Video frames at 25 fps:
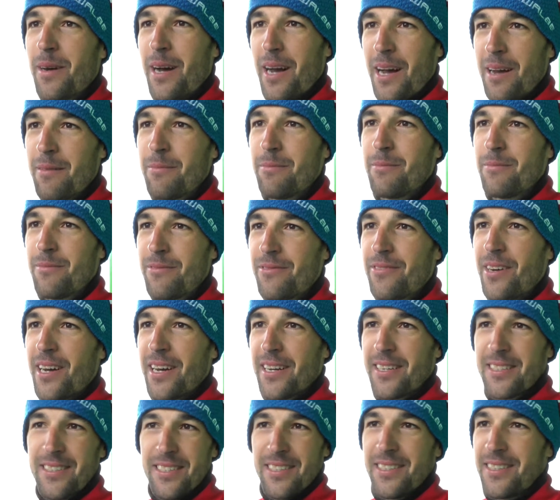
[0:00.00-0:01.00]
I'm
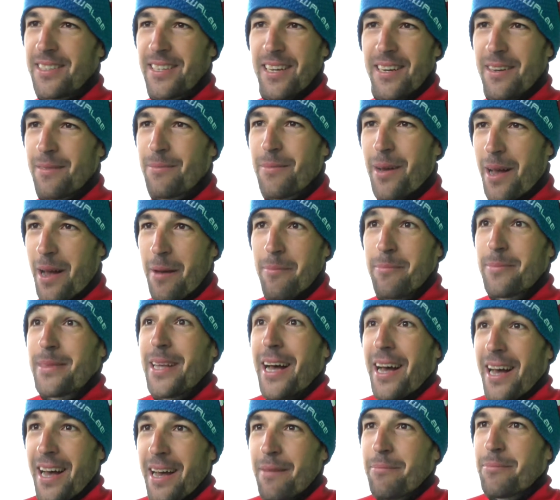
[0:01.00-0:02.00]
fucked and I'm I'm,
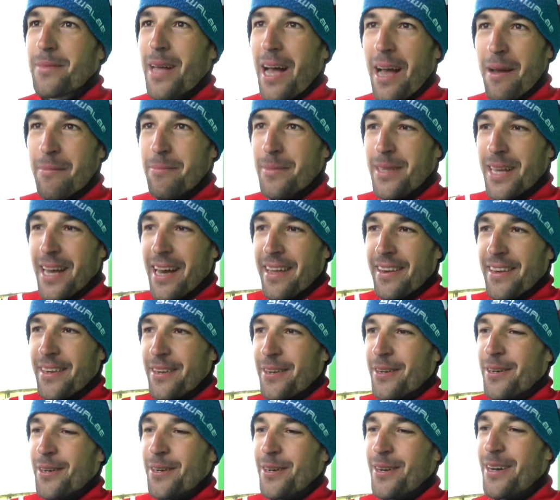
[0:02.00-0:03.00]
I'm I'm done, you
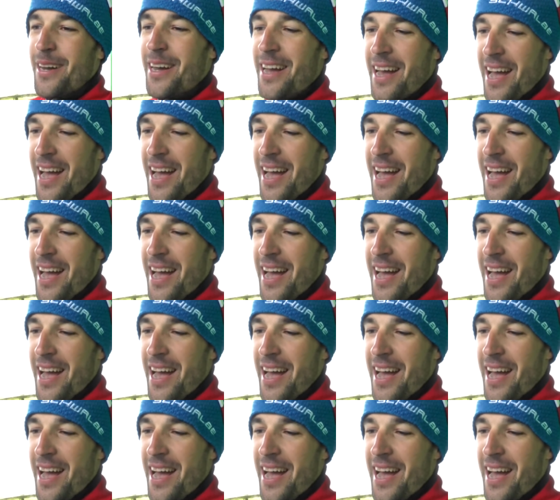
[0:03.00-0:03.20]
know.